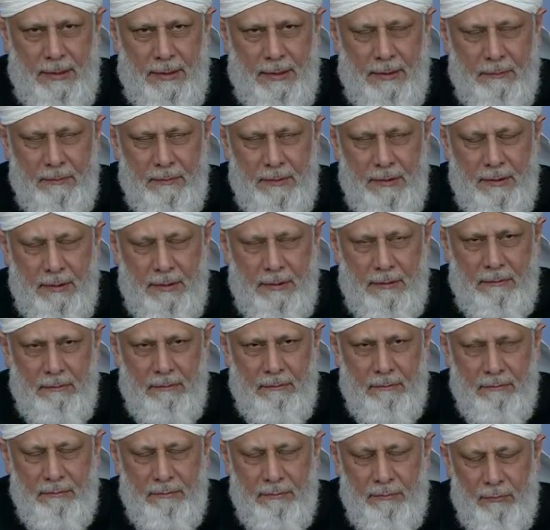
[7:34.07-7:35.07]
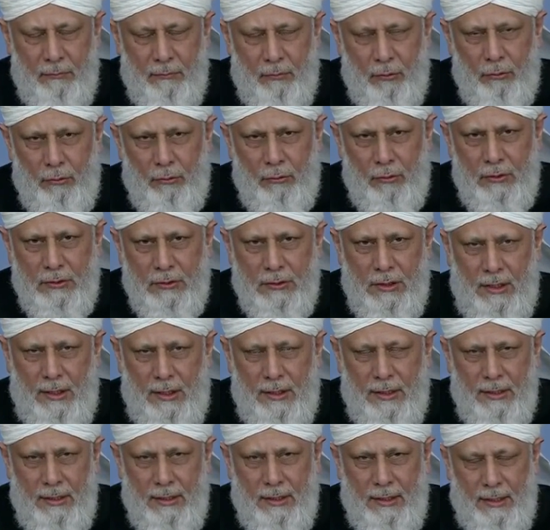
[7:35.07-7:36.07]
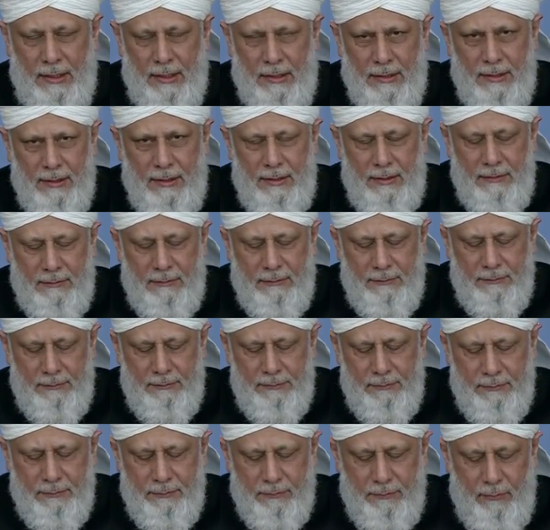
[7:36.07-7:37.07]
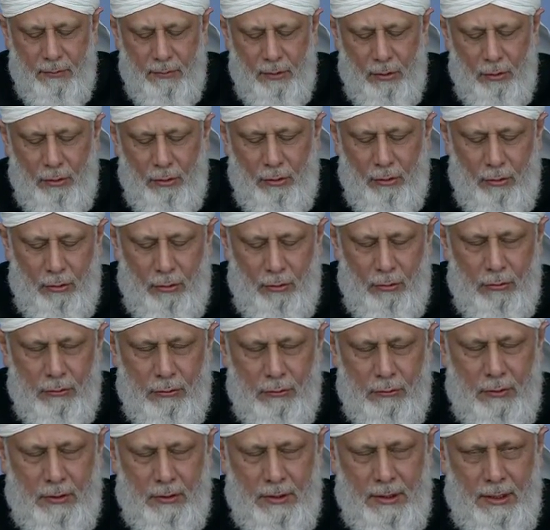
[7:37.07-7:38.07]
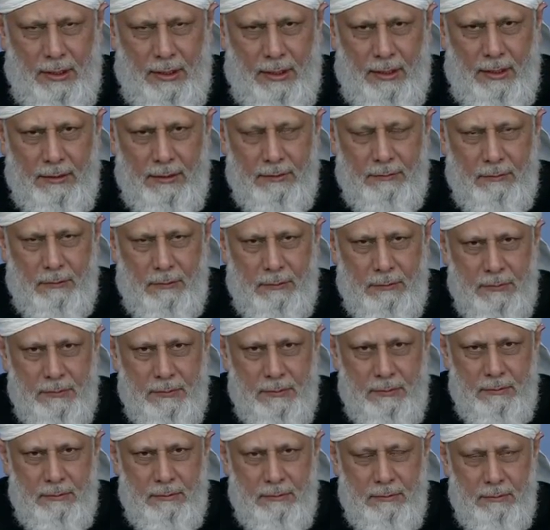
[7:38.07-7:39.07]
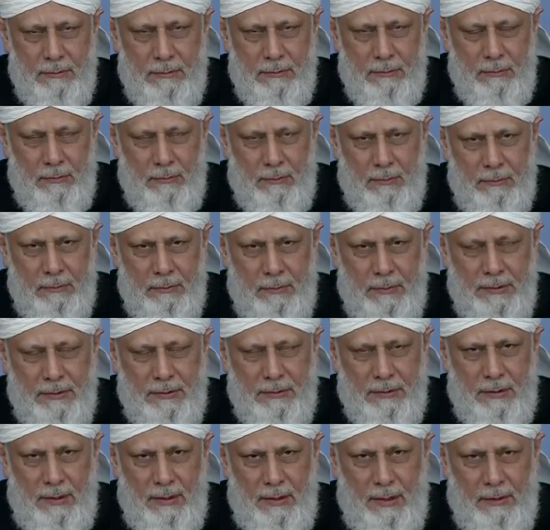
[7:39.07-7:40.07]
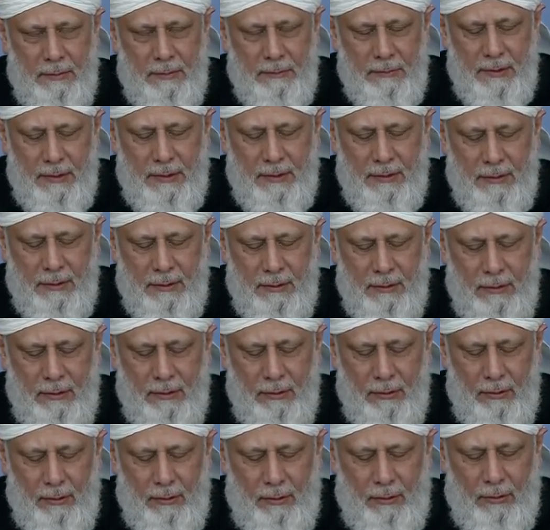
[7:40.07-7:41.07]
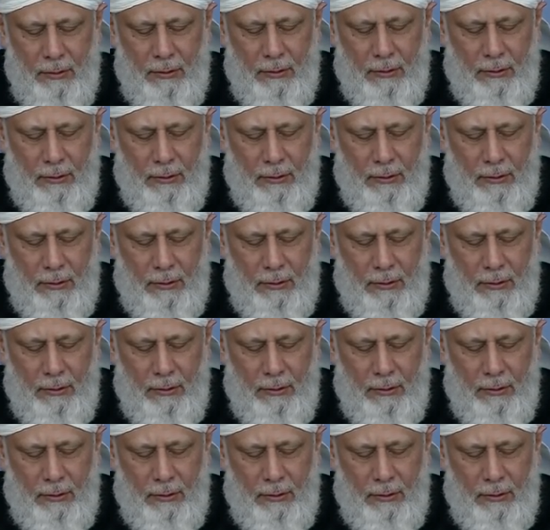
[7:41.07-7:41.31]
And then the participation of the local people over there and their expression about the